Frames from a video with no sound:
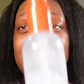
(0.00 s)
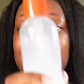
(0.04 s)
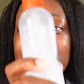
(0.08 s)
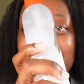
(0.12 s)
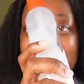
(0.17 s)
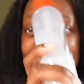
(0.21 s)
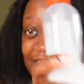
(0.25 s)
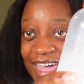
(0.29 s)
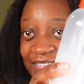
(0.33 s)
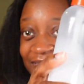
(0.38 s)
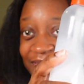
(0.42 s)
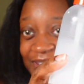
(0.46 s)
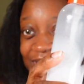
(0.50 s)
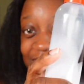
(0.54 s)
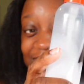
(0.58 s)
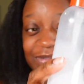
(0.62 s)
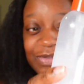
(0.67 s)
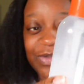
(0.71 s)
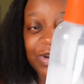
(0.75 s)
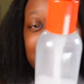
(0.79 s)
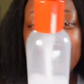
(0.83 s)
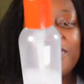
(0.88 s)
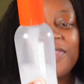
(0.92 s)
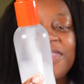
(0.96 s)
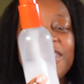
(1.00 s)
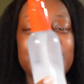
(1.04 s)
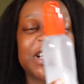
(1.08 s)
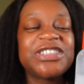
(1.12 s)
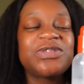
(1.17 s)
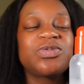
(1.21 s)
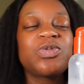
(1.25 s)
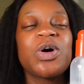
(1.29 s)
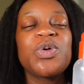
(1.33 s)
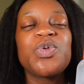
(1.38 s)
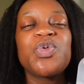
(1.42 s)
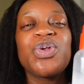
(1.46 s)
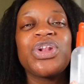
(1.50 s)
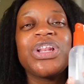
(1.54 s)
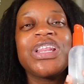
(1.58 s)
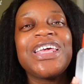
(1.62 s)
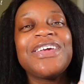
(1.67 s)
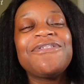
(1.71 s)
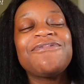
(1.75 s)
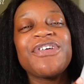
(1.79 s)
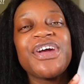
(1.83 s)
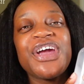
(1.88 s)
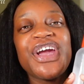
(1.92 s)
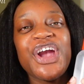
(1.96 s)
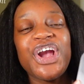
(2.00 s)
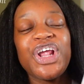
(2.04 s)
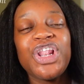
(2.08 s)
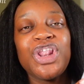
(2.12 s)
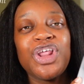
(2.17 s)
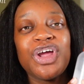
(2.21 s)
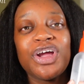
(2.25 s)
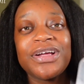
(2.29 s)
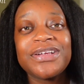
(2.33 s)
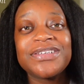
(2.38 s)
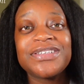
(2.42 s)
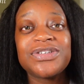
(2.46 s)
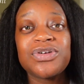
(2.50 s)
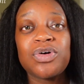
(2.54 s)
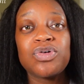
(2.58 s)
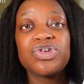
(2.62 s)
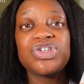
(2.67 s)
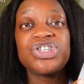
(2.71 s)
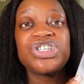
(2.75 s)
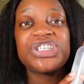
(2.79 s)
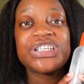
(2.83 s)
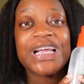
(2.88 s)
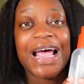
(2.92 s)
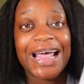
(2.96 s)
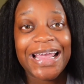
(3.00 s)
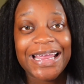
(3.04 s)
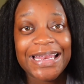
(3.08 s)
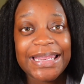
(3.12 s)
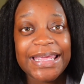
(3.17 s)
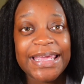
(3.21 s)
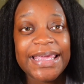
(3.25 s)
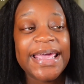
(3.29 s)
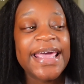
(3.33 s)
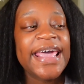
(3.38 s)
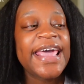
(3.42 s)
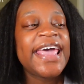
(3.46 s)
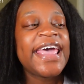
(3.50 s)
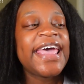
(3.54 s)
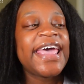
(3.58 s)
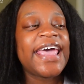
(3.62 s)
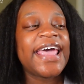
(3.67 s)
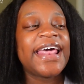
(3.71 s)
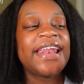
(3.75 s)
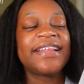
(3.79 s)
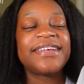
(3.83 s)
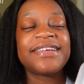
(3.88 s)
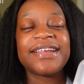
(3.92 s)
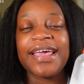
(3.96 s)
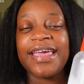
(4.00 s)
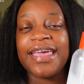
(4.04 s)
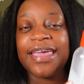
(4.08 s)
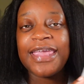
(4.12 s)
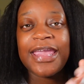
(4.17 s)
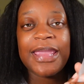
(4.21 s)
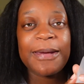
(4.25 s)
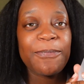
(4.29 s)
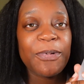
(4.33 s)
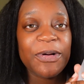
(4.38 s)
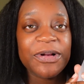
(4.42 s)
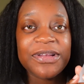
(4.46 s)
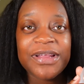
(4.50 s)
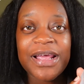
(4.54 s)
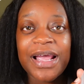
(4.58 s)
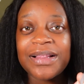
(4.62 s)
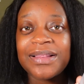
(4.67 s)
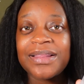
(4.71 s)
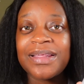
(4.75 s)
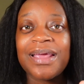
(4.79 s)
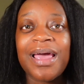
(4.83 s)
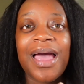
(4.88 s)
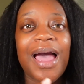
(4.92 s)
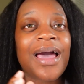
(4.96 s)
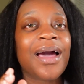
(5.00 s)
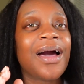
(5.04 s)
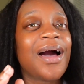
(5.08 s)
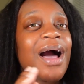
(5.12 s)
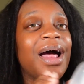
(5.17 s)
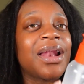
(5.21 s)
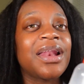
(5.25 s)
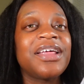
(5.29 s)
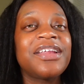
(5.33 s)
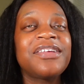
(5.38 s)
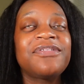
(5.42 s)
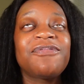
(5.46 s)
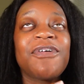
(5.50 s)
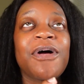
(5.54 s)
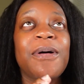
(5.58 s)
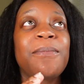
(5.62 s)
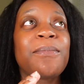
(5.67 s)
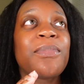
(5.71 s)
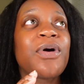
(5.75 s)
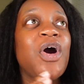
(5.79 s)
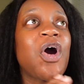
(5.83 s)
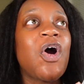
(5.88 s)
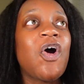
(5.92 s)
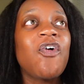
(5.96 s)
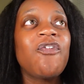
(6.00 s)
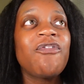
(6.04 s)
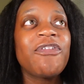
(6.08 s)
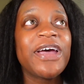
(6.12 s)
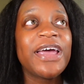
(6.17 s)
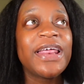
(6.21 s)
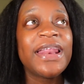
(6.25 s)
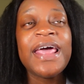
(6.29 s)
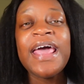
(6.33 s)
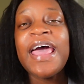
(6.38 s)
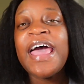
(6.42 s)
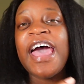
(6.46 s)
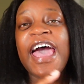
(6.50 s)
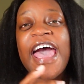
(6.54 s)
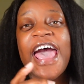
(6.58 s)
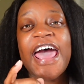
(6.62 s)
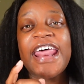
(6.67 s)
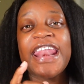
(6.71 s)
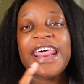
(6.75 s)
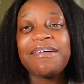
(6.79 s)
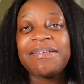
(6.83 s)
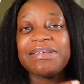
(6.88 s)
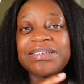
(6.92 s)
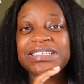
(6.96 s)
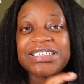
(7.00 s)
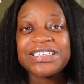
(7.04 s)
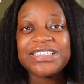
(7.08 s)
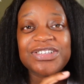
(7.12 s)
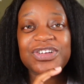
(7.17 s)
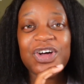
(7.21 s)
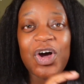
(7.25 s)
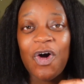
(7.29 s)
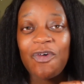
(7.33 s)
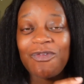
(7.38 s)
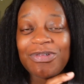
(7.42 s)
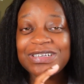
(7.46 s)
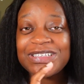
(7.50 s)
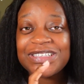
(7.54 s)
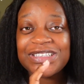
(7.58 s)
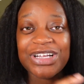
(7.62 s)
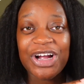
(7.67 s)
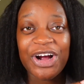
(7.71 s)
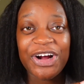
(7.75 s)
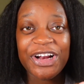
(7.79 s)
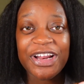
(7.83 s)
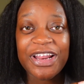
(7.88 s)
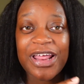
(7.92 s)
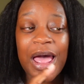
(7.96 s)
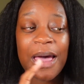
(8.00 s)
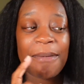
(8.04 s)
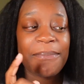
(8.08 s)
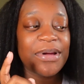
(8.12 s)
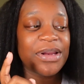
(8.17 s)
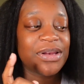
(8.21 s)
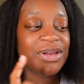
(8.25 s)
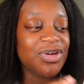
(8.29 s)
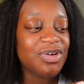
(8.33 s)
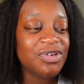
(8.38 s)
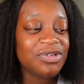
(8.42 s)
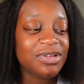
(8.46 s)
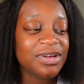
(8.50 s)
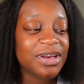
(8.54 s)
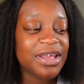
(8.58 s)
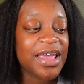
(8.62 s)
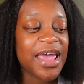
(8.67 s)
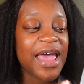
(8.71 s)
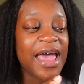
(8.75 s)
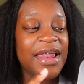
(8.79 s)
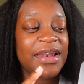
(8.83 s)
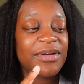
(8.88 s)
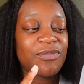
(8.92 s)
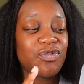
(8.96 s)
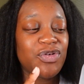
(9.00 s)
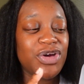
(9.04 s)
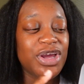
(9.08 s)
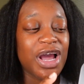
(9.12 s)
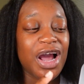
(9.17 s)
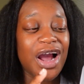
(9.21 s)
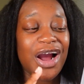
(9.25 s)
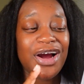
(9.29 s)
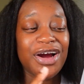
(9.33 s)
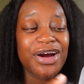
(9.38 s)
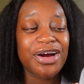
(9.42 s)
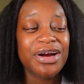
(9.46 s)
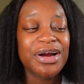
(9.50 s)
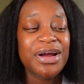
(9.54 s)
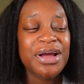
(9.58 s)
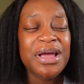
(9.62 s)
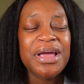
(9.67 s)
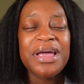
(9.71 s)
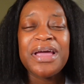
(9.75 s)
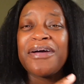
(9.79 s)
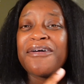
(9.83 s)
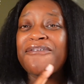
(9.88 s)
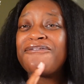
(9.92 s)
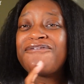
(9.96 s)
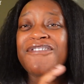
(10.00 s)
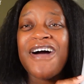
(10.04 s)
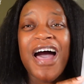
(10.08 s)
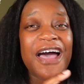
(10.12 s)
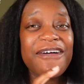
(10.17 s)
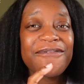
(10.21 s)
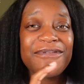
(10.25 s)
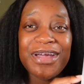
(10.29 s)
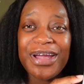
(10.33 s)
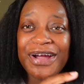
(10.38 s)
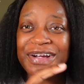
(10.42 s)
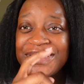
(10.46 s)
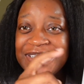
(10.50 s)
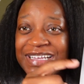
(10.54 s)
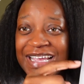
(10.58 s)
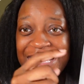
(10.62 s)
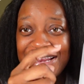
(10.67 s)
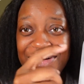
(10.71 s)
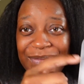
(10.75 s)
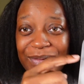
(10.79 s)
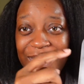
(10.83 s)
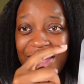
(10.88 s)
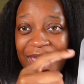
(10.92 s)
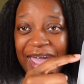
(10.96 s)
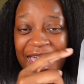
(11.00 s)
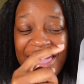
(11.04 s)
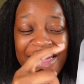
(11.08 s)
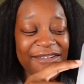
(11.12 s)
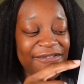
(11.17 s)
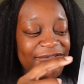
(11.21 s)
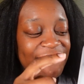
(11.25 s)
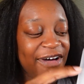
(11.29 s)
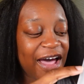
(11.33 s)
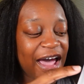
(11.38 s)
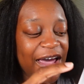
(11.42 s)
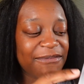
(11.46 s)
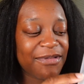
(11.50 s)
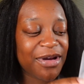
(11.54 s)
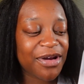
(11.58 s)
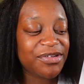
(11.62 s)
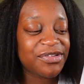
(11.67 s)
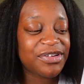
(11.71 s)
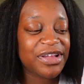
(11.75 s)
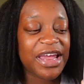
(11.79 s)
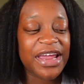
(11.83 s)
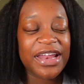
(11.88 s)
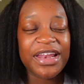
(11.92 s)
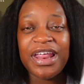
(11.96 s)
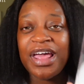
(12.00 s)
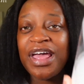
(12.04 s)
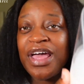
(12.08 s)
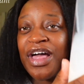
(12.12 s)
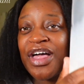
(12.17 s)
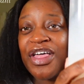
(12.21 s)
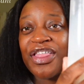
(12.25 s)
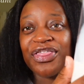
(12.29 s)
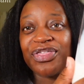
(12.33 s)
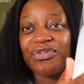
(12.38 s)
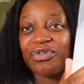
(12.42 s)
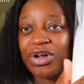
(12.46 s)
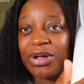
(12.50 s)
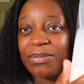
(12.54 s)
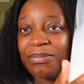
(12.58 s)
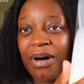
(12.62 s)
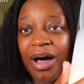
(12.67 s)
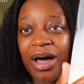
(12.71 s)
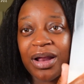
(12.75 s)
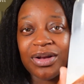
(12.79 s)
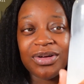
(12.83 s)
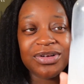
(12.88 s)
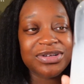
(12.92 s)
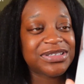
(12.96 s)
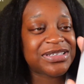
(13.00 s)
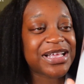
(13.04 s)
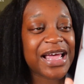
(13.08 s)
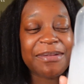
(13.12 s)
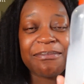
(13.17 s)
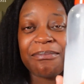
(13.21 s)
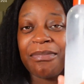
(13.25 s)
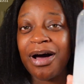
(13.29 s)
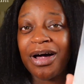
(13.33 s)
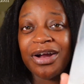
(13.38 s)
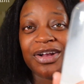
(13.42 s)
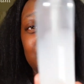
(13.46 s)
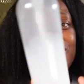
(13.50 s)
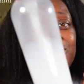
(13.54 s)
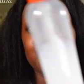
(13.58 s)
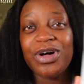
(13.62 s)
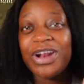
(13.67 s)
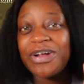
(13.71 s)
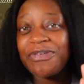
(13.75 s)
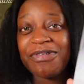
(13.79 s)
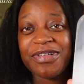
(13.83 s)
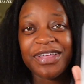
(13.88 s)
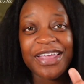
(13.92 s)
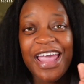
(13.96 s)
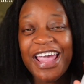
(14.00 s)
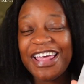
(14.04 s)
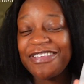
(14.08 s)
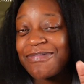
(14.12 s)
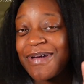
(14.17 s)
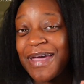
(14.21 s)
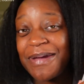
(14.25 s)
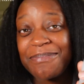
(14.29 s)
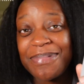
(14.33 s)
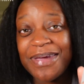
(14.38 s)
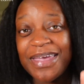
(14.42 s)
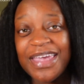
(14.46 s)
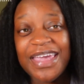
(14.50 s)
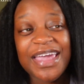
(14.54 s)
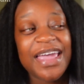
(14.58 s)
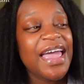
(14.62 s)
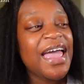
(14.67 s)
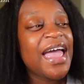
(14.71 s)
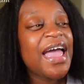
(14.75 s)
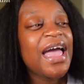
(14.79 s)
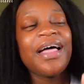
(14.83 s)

get this one. This one will leave your hair looking so shiny. It is a heat protectant. I got this from COVID, and ever since COVID started, I've been using it, and we are 5 years in, okay? 5 years in, 3 bottles, 10 bottles, whatever the case may be.